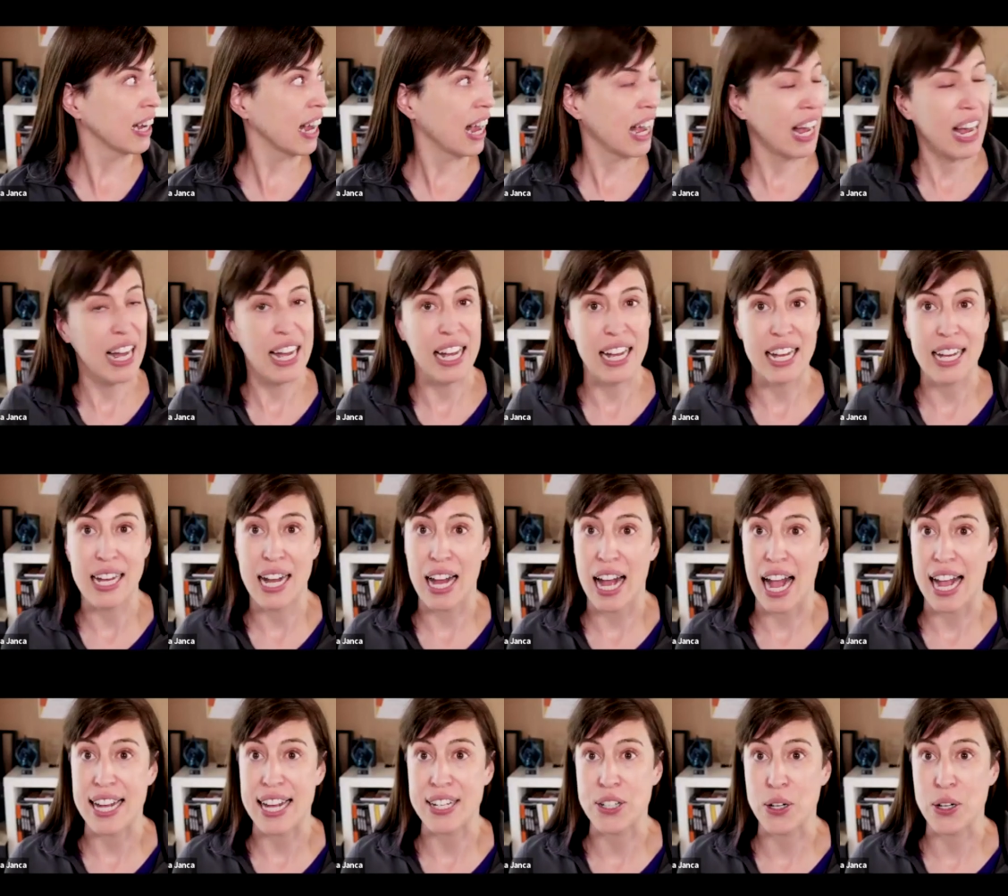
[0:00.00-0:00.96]
uh,
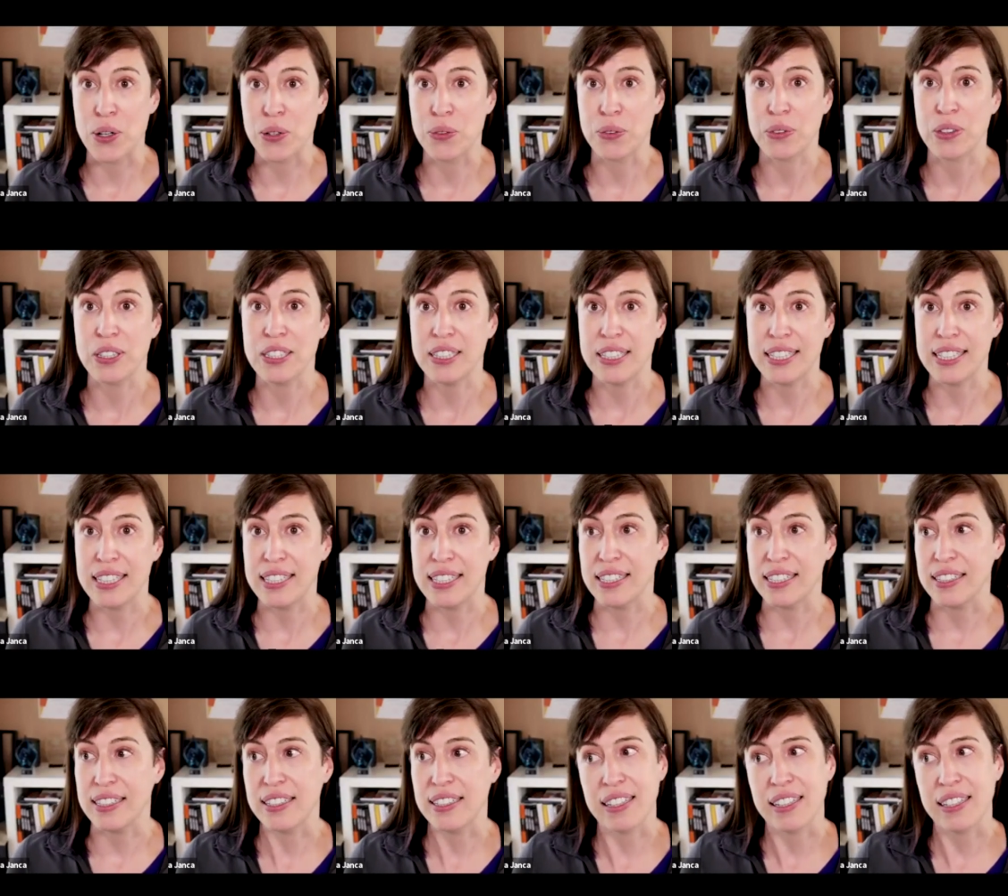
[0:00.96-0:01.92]
I don't
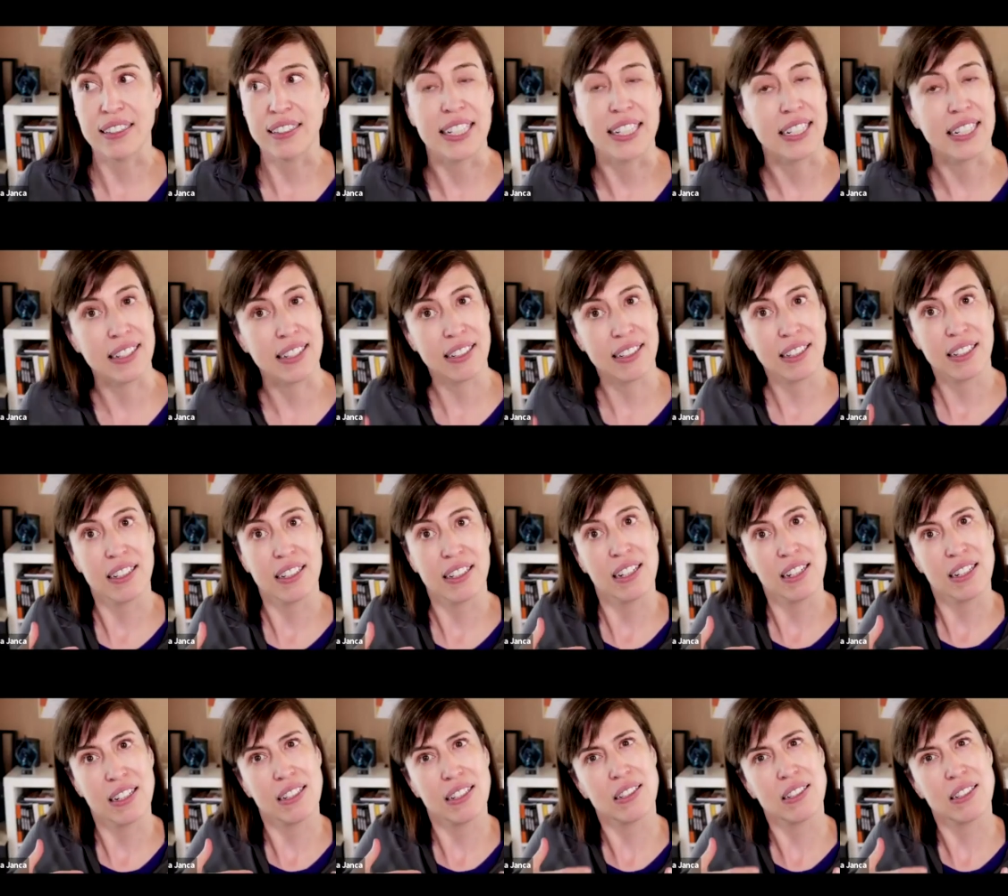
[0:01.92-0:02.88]
really like.
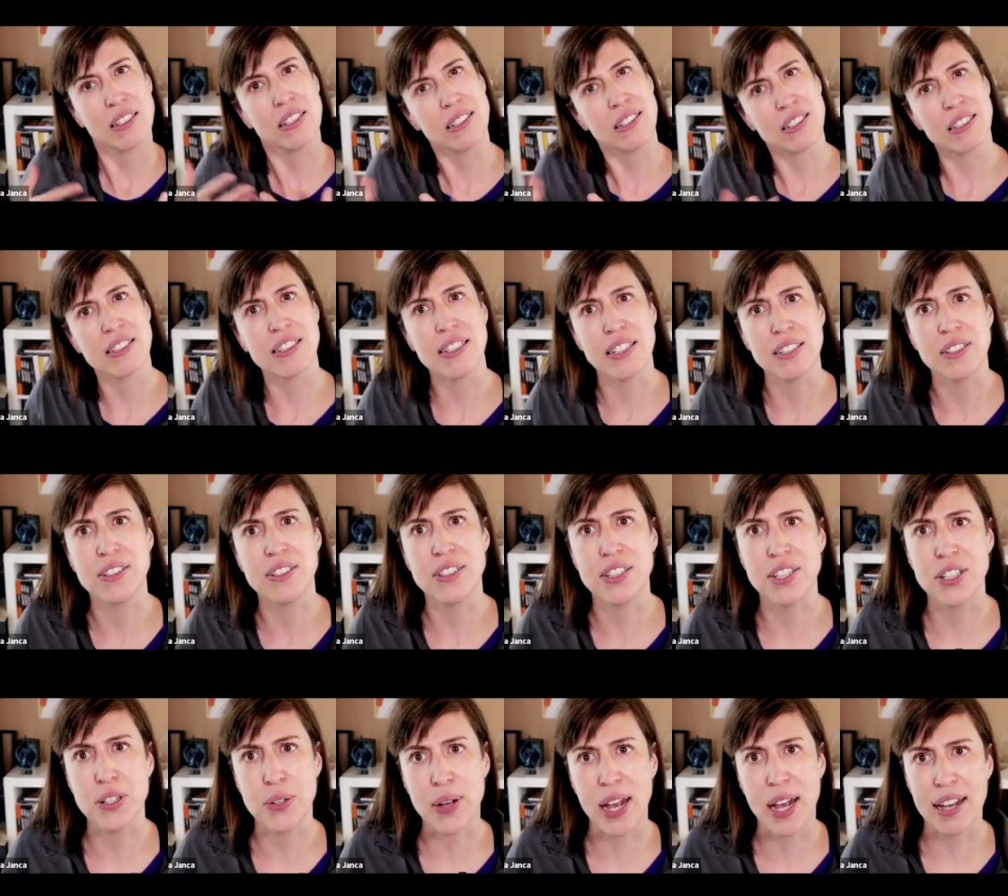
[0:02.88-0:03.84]
Do, do
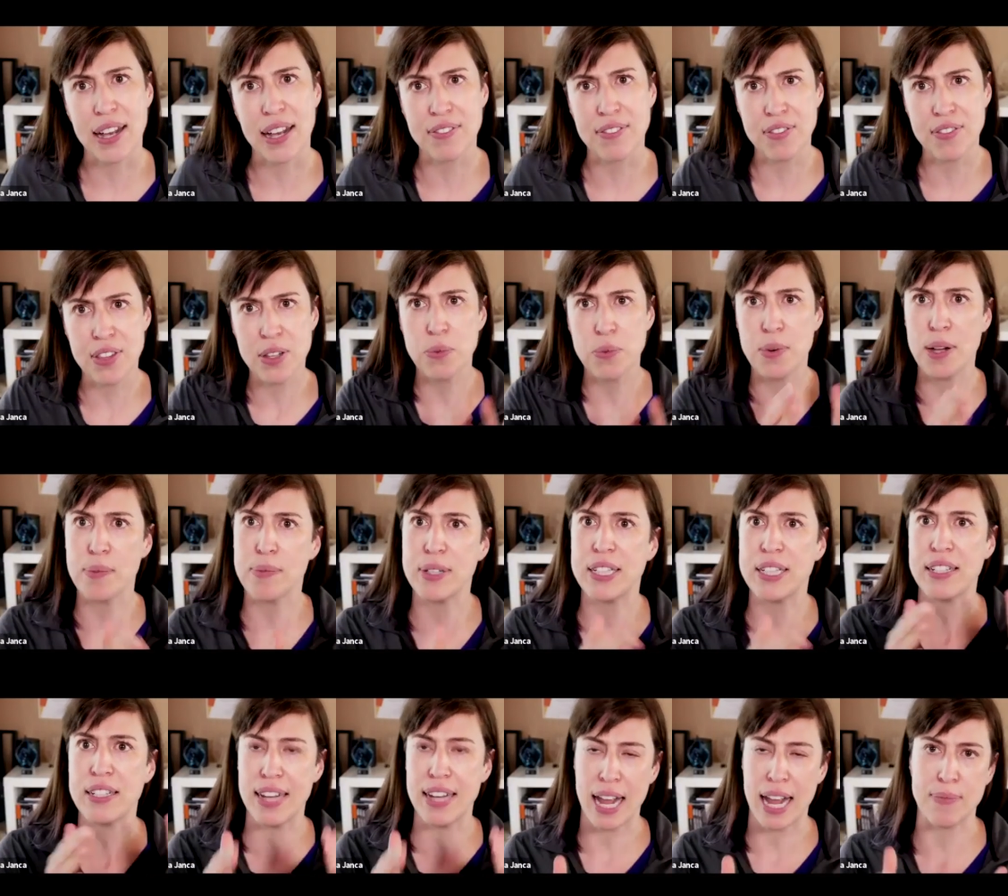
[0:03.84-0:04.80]
you have the women
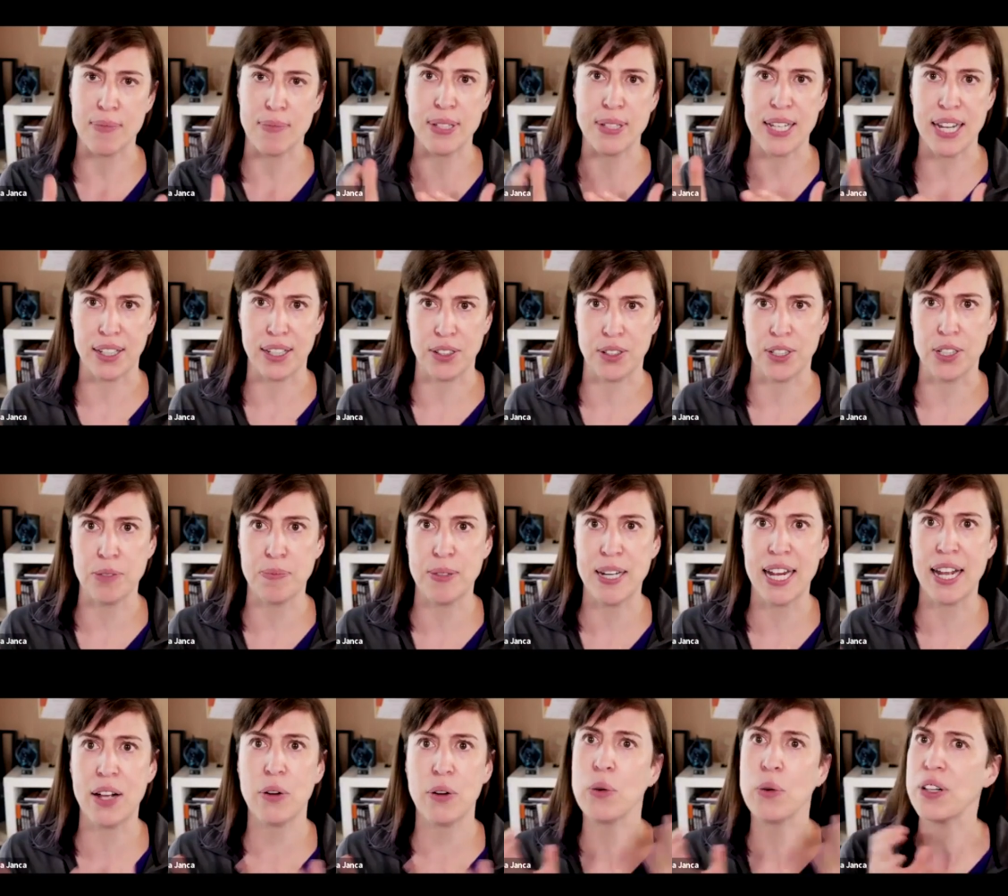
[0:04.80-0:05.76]
in AppSec group
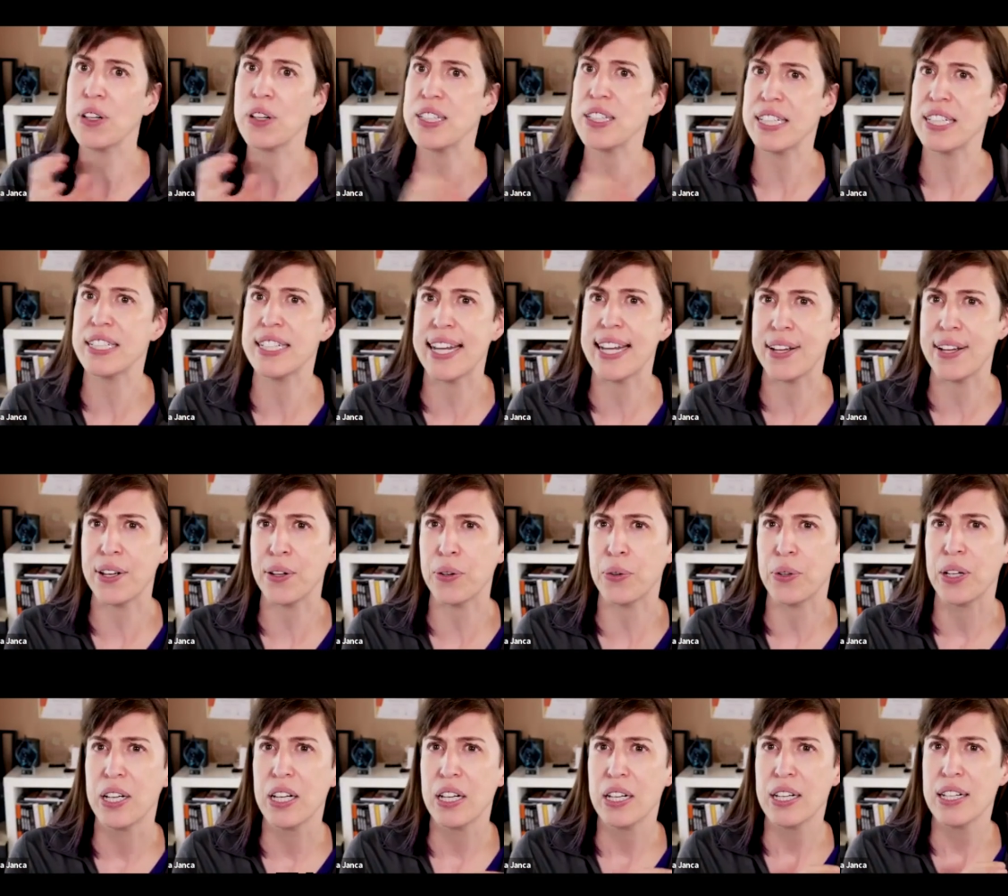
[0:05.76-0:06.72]
now, or is it now oh,
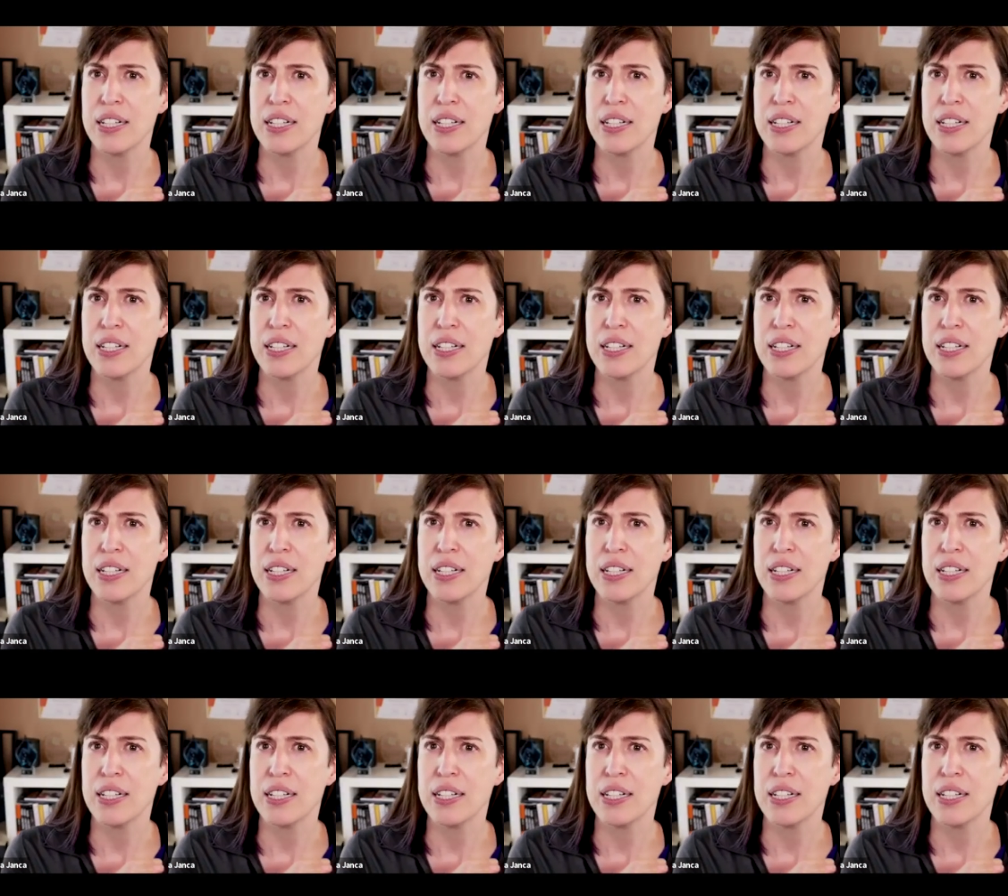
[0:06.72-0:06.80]
yes.